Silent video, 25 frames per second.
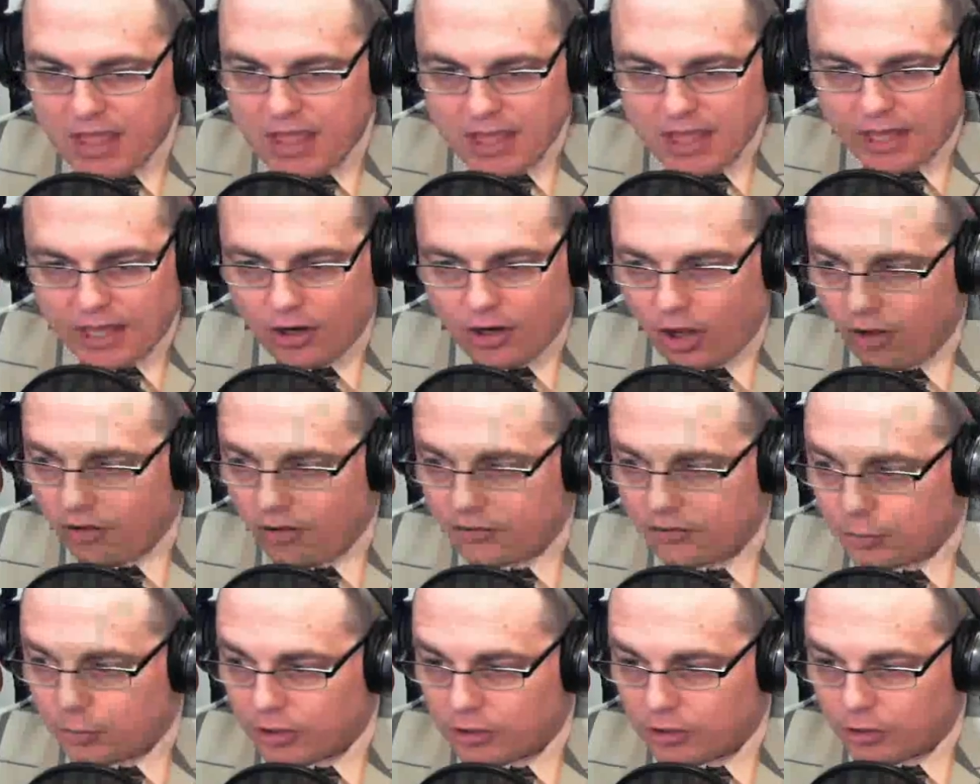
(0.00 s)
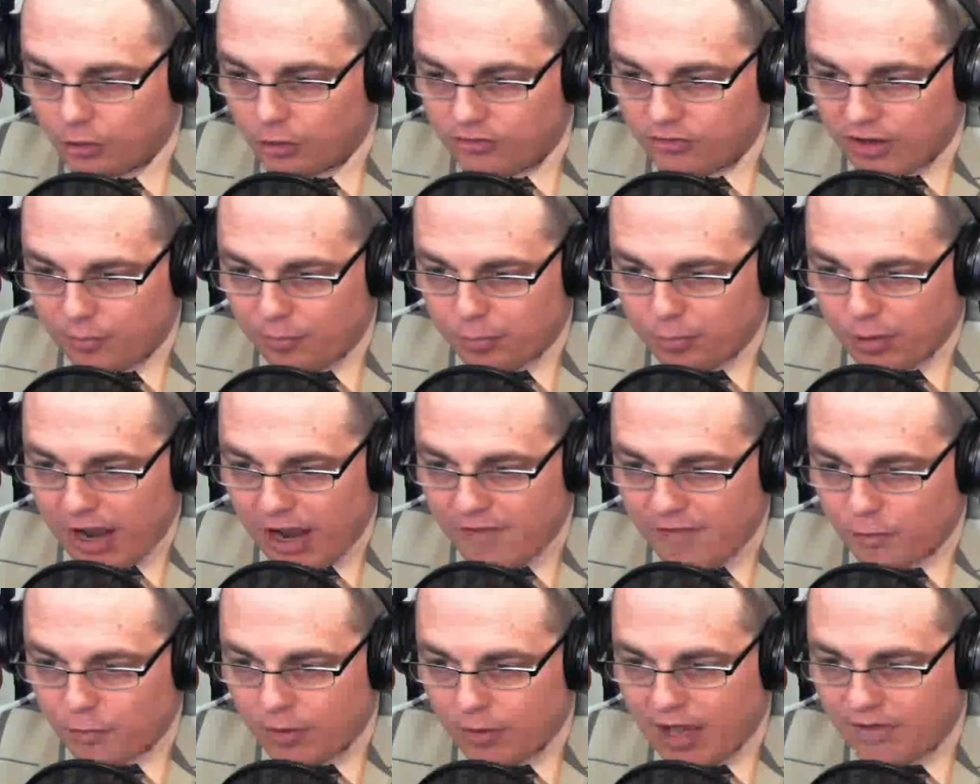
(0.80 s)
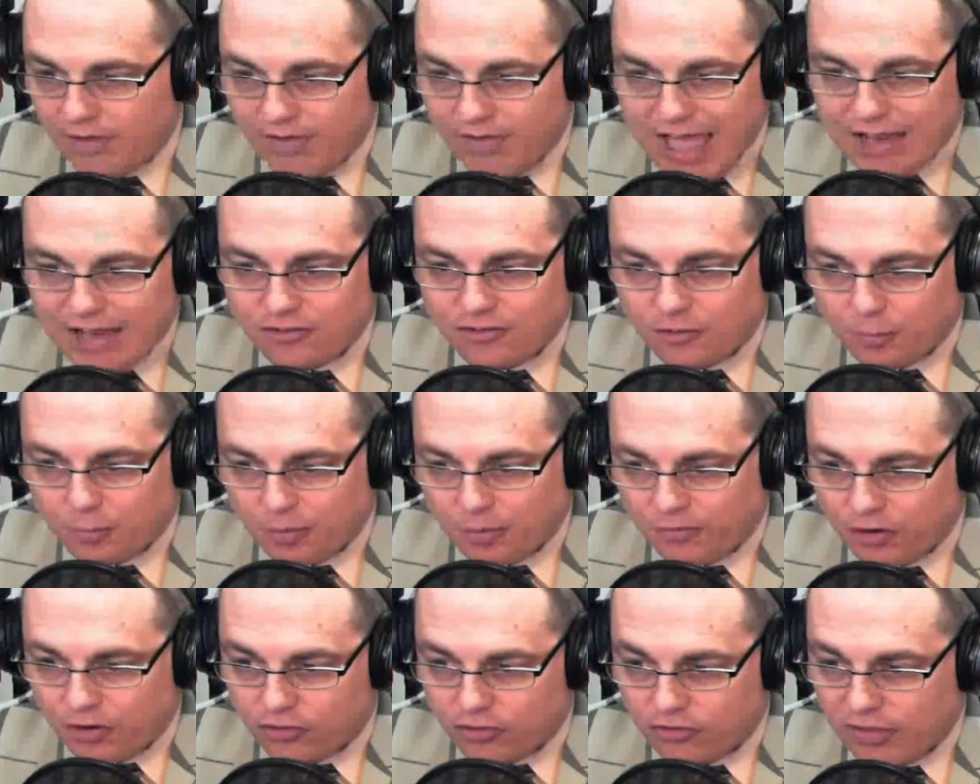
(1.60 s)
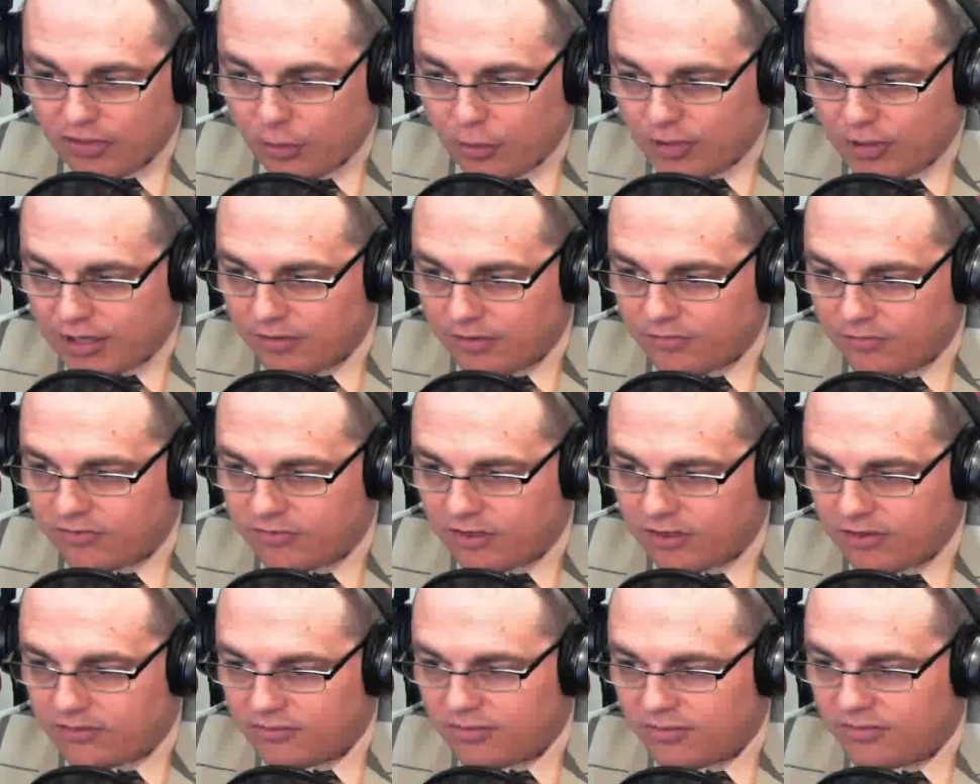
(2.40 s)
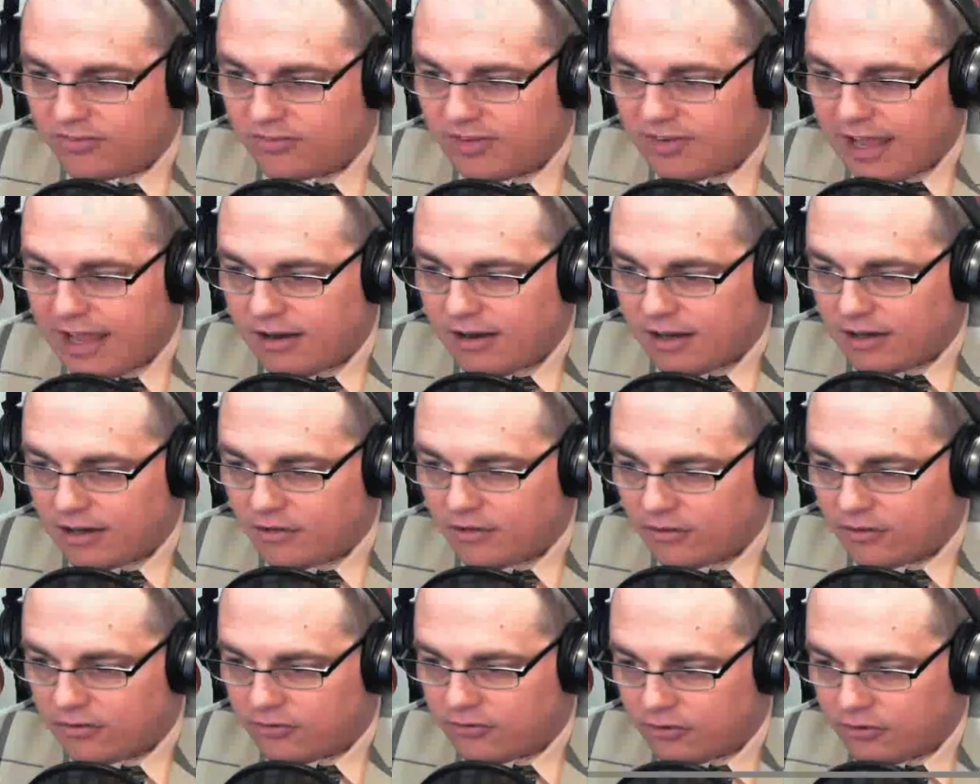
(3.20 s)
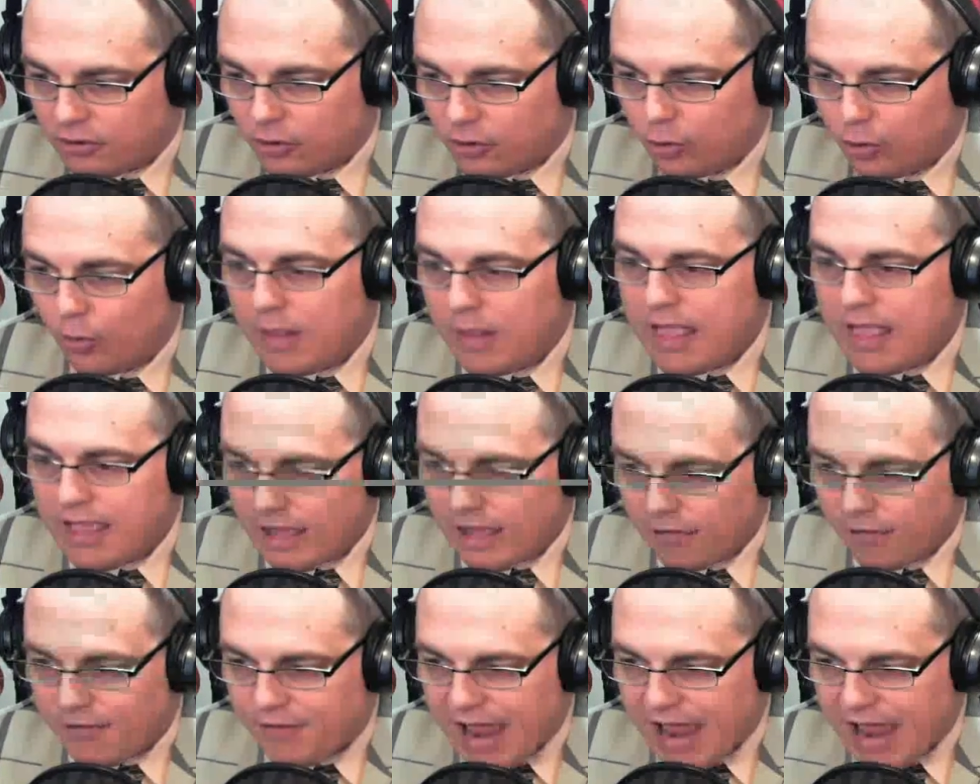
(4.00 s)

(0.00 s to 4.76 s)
It also includes a private right of action provision that would give citizens standing to sue if